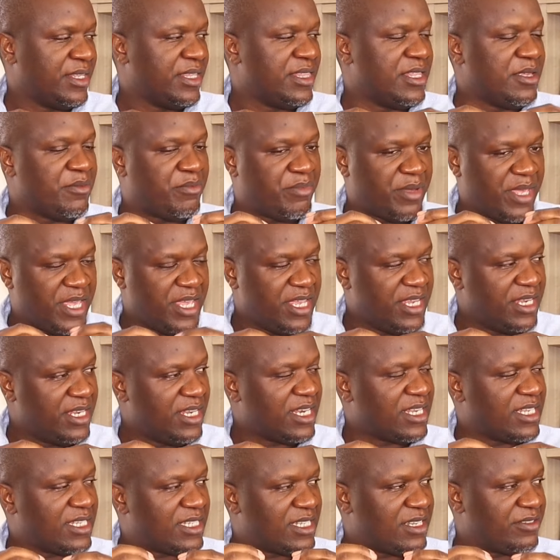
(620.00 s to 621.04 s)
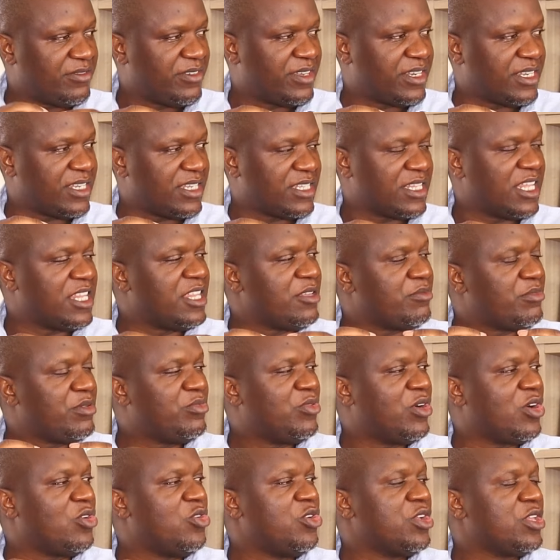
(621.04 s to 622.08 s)
the pain and the suffering that the
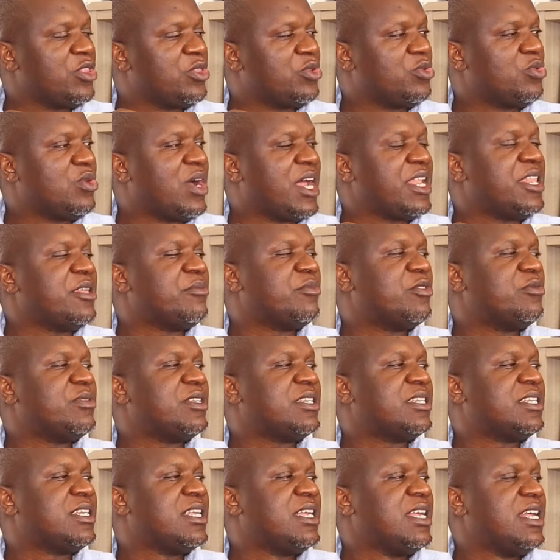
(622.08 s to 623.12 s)
people are going through at the moment.